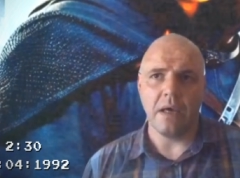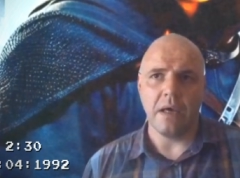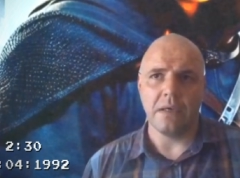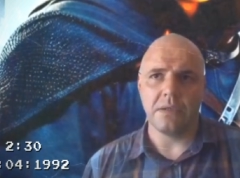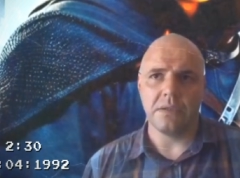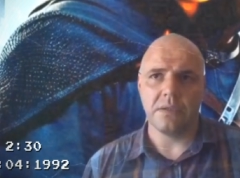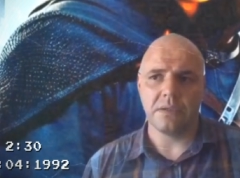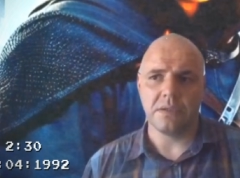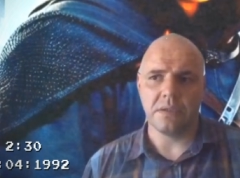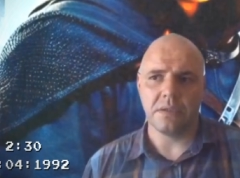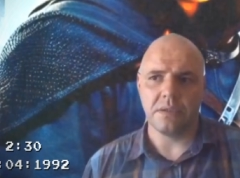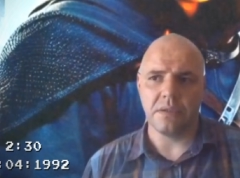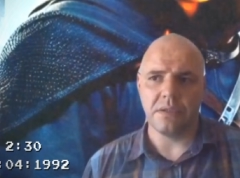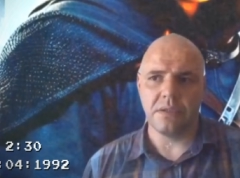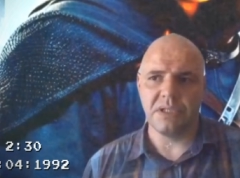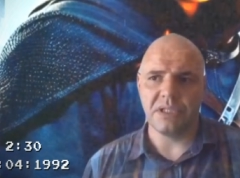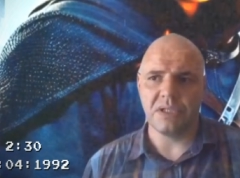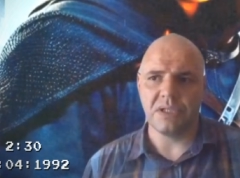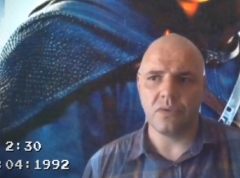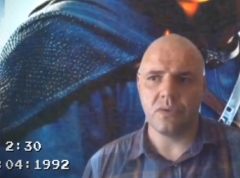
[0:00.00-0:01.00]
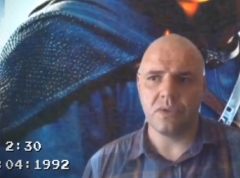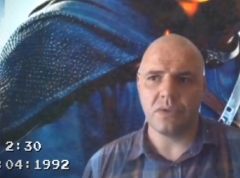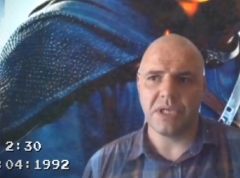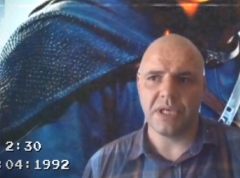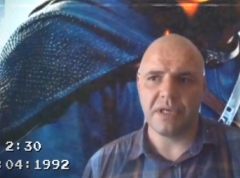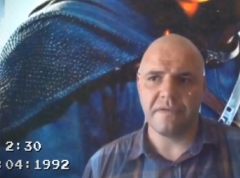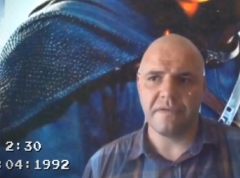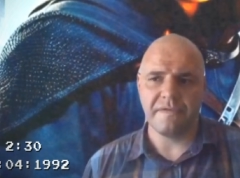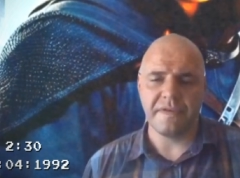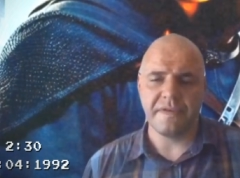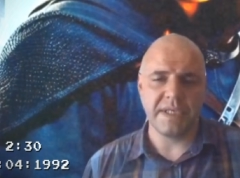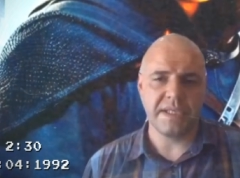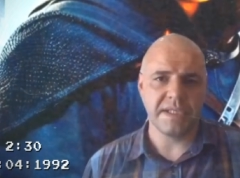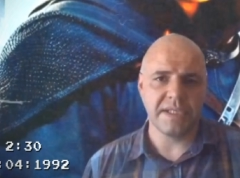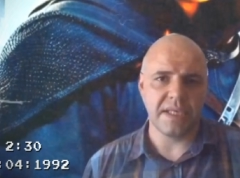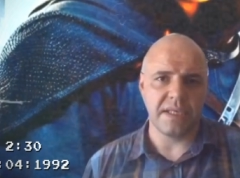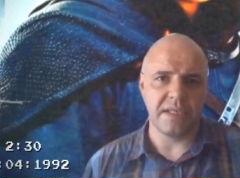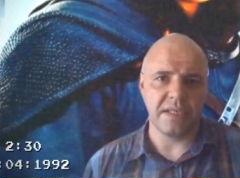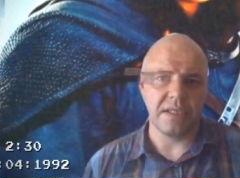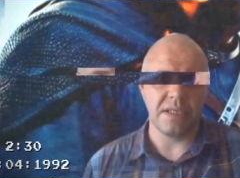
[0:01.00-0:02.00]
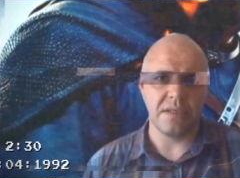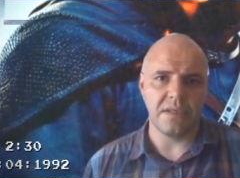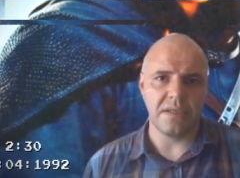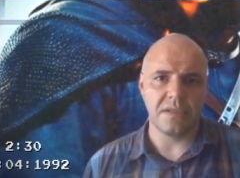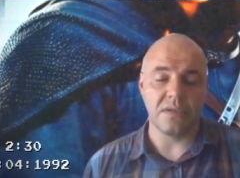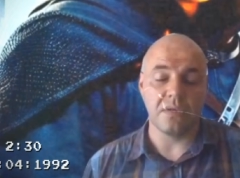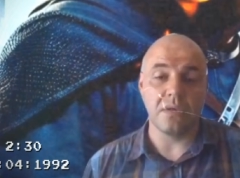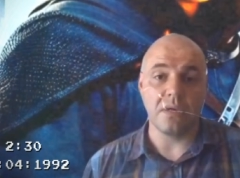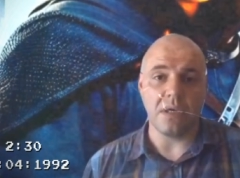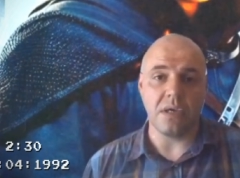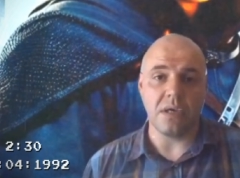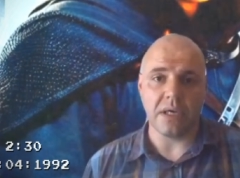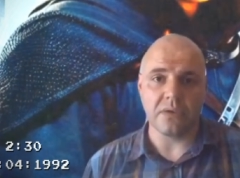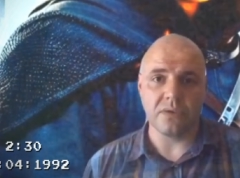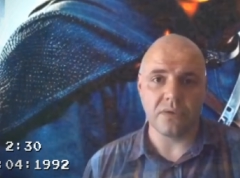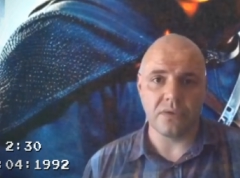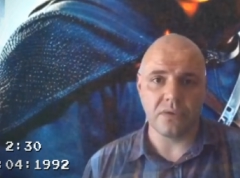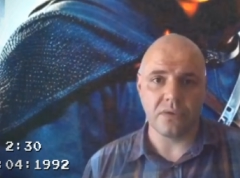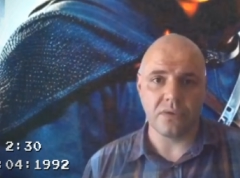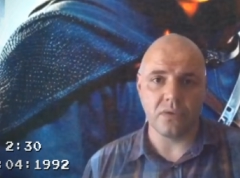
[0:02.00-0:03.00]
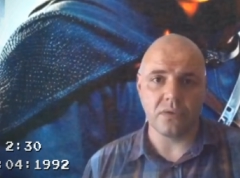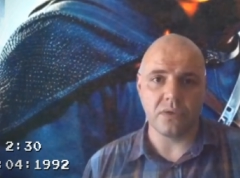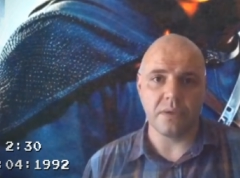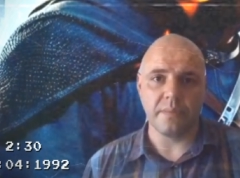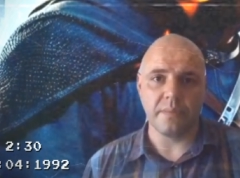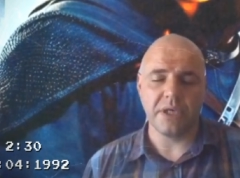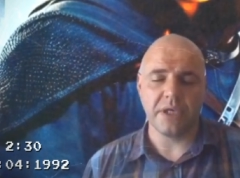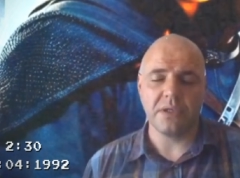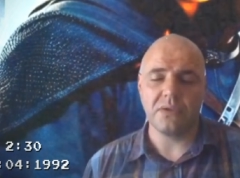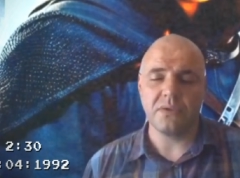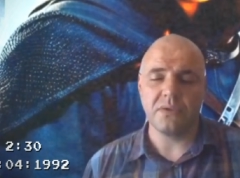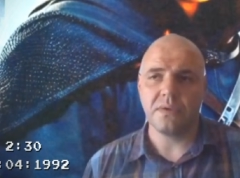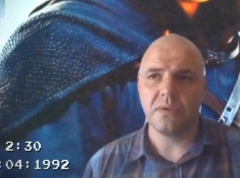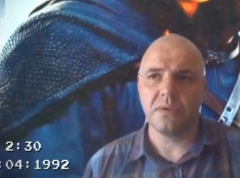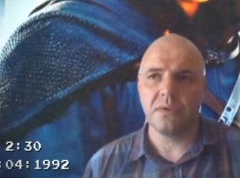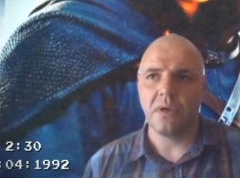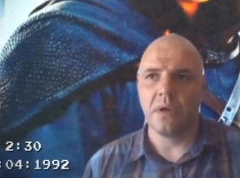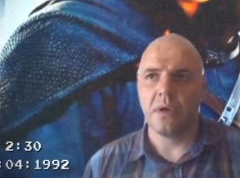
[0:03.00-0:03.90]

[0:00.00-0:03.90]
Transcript: and he saw there things that he is not allowed to talk about.